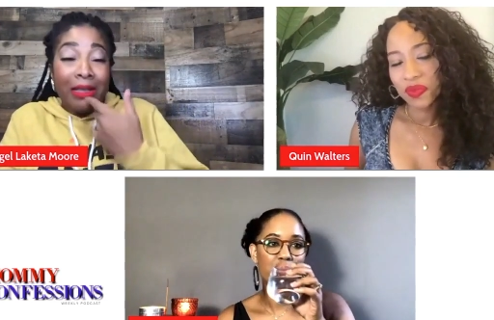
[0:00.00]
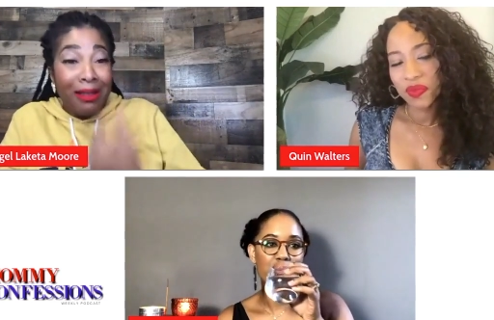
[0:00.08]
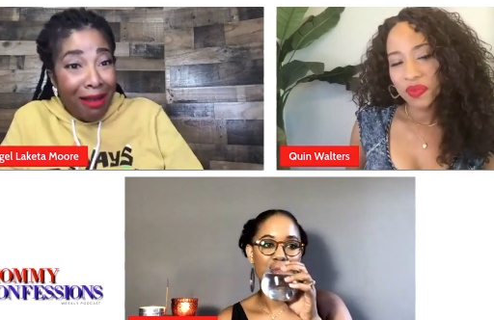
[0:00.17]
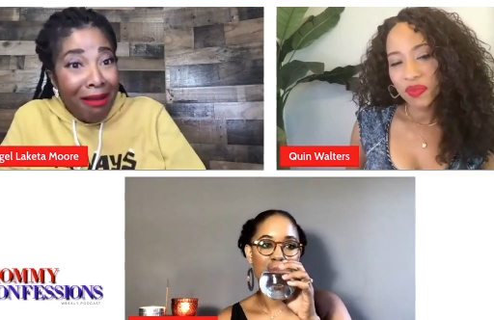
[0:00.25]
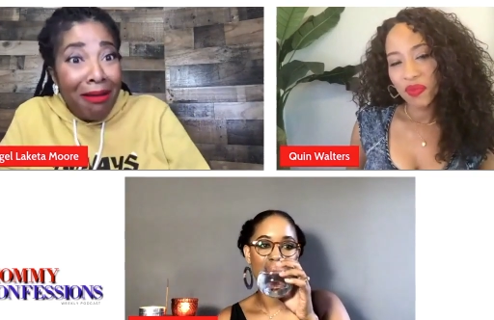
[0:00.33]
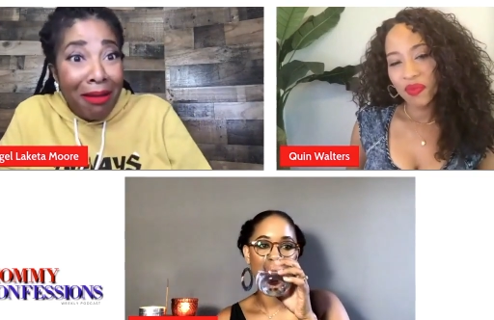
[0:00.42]

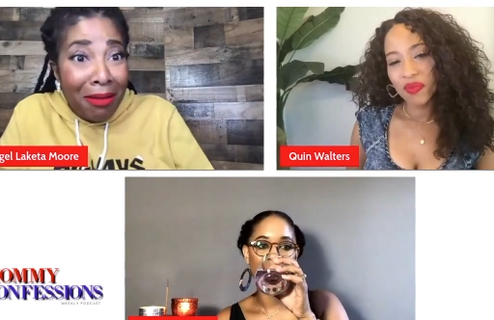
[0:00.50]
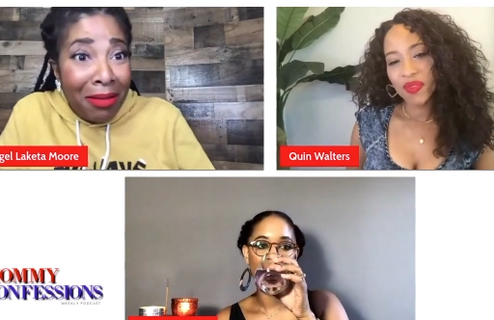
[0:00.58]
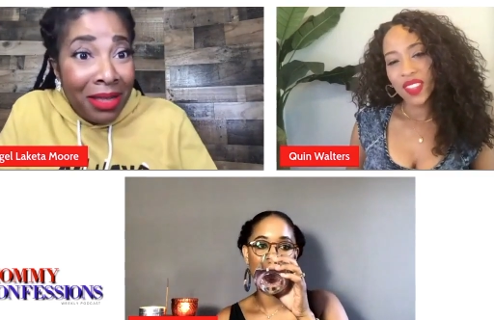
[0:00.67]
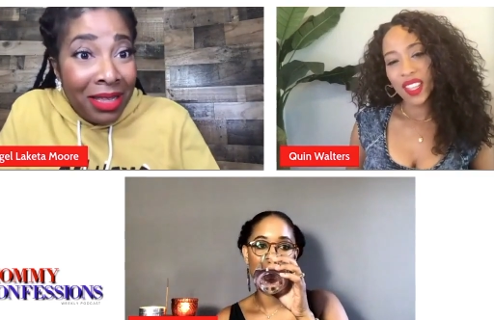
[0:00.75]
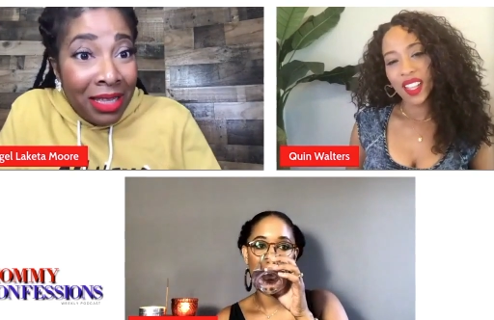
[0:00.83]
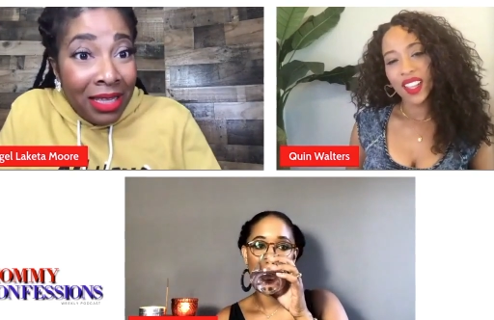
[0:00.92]

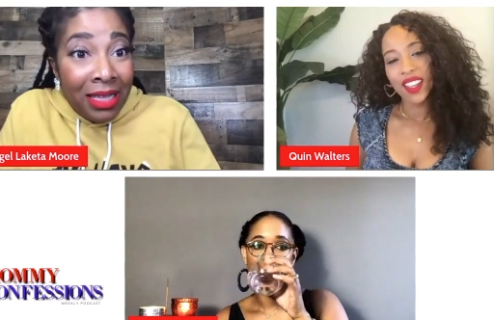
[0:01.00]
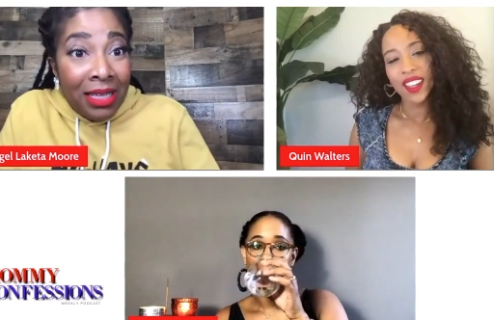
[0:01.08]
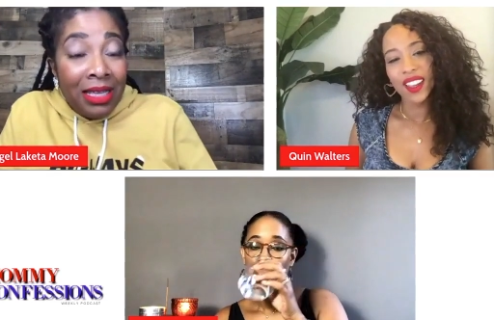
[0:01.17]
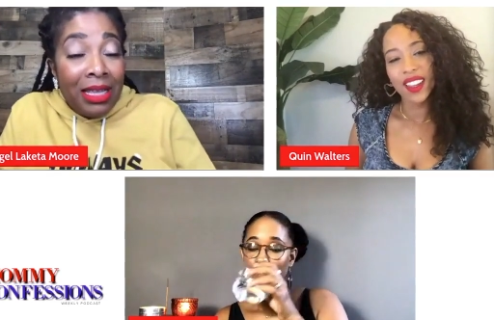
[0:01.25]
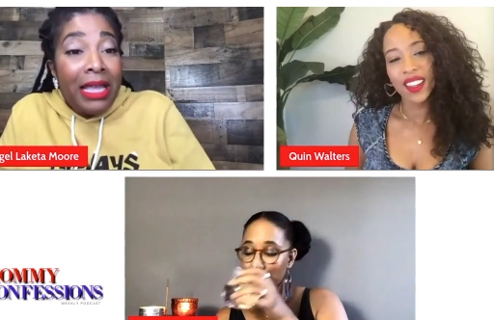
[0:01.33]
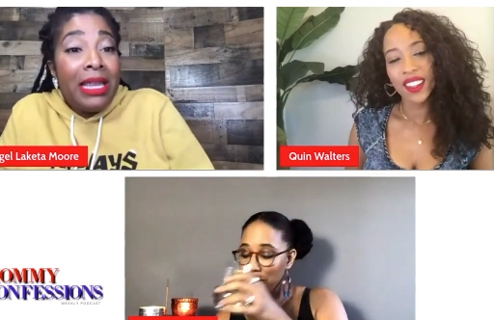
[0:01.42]
Speaker 1: girl
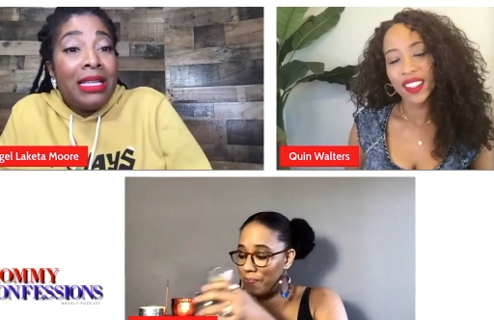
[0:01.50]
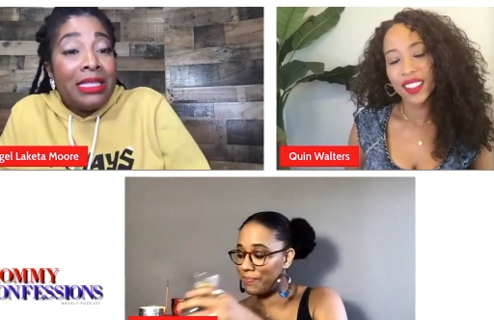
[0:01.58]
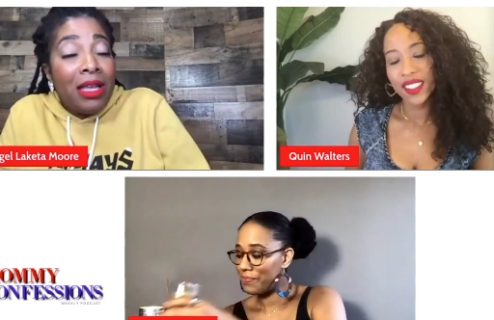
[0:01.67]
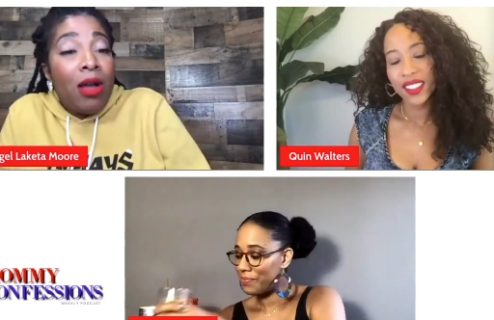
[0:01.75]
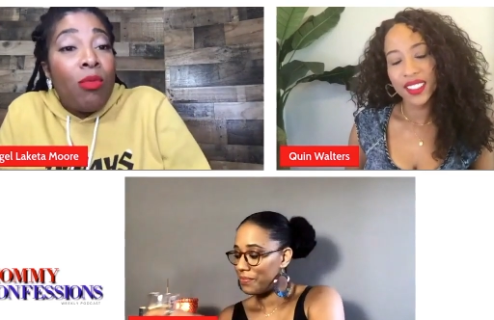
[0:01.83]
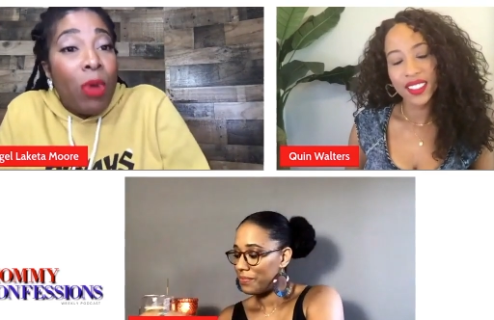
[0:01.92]
it
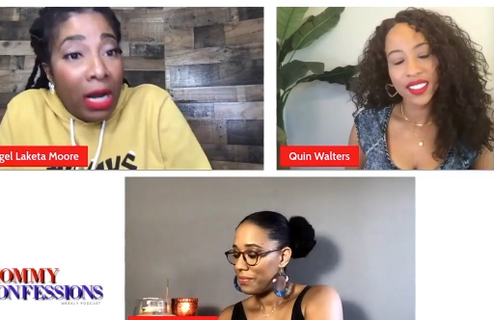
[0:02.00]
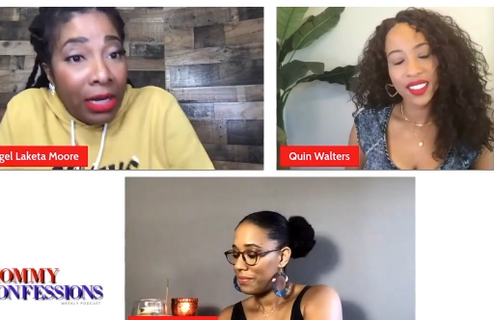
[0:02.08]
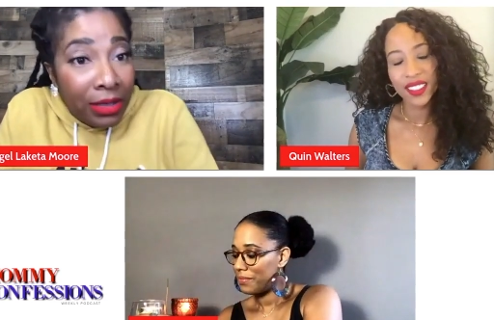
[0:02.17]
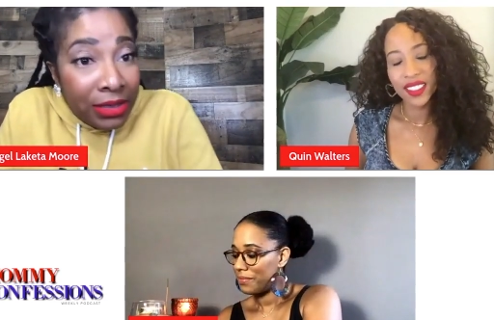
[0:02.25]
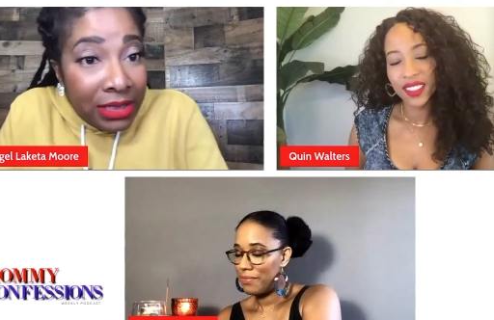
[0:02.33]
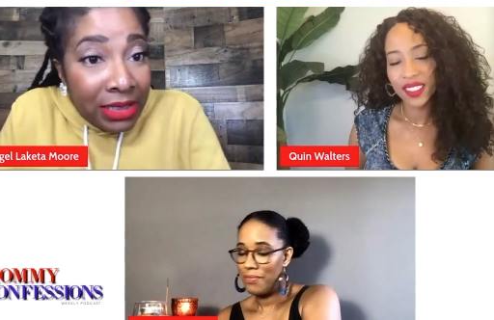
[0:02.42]
is the
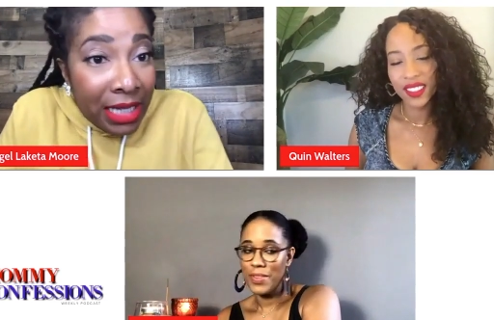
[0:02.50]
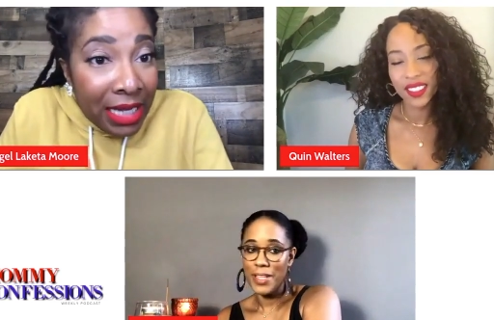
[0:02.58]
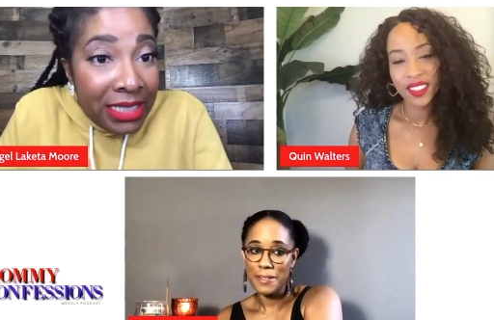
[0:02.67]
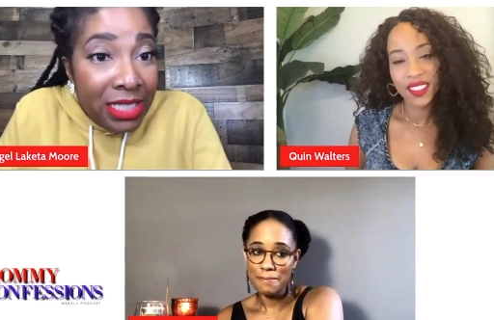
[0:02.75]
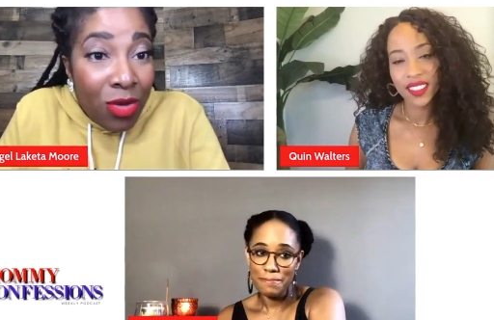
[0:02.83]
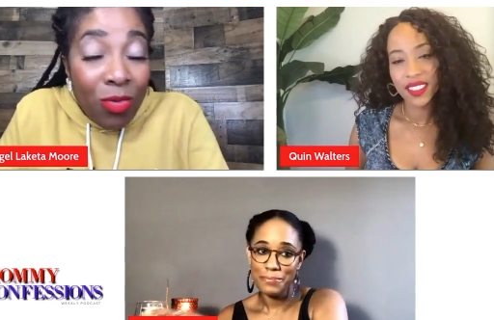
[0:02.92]
worst
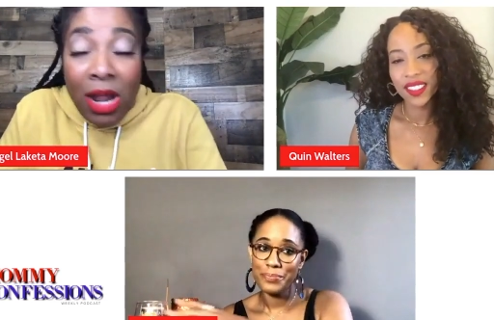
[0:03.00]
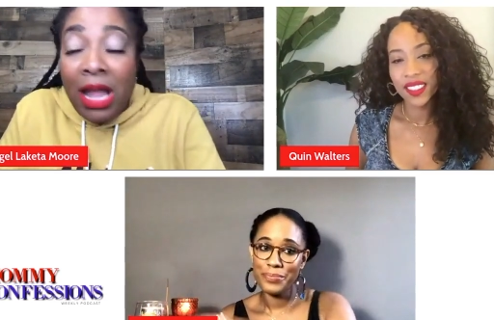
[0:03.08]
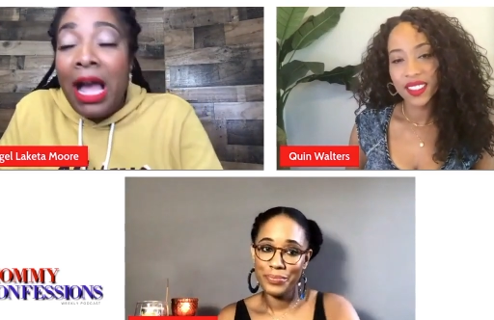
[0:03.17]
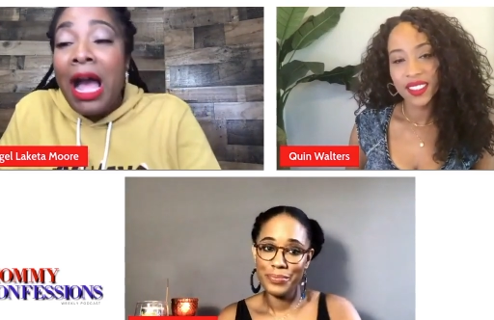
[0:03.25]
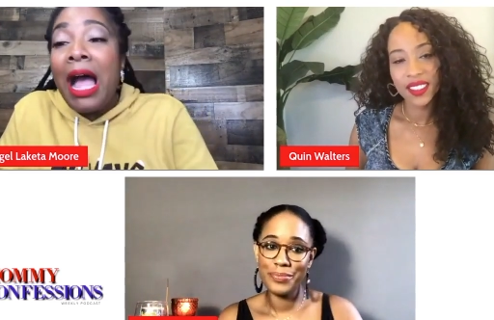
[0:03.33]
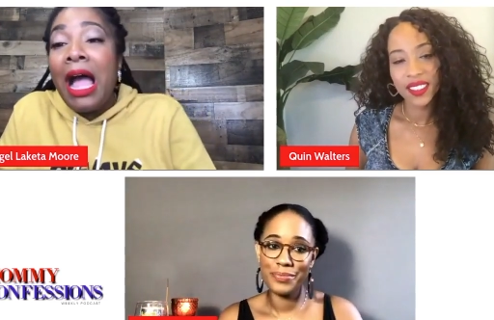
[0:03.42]
it's the
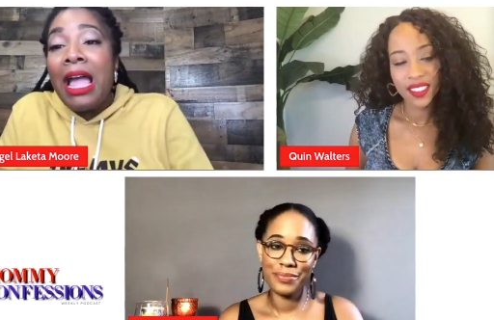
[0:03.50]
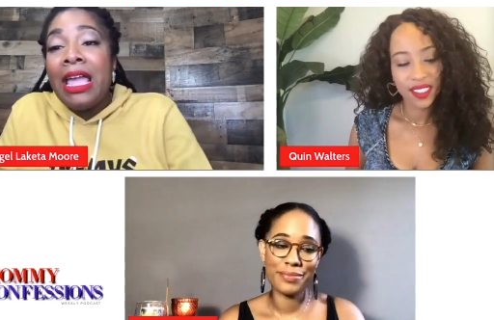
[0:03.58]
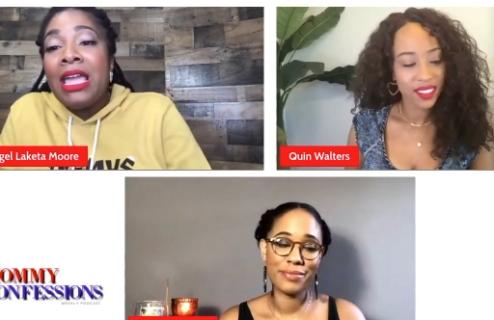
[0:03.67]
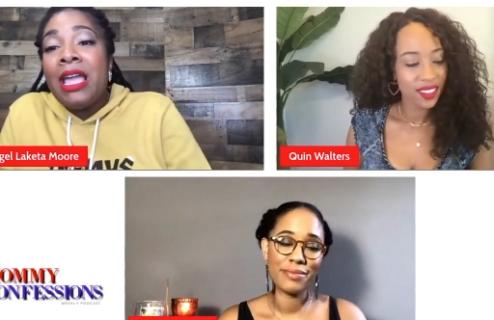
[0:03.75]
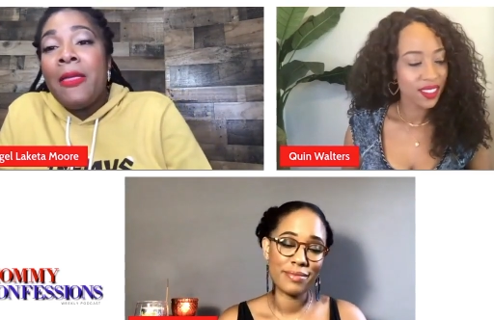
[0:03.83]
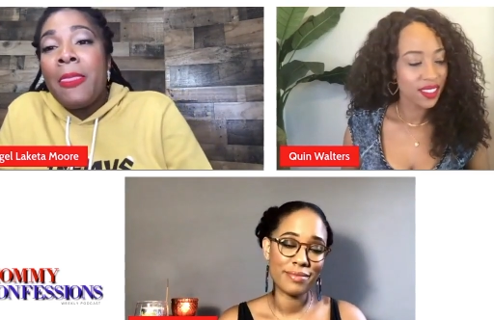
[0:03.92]

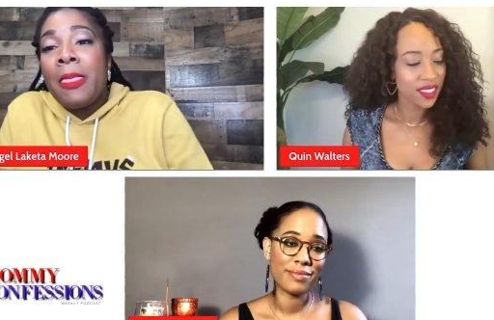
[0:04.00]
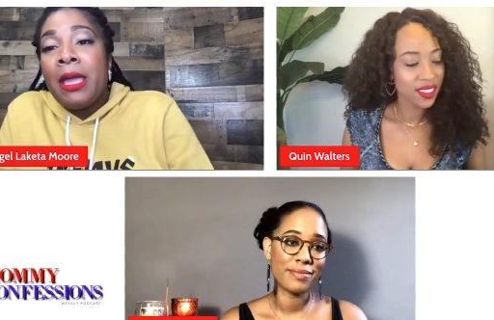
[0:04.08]
I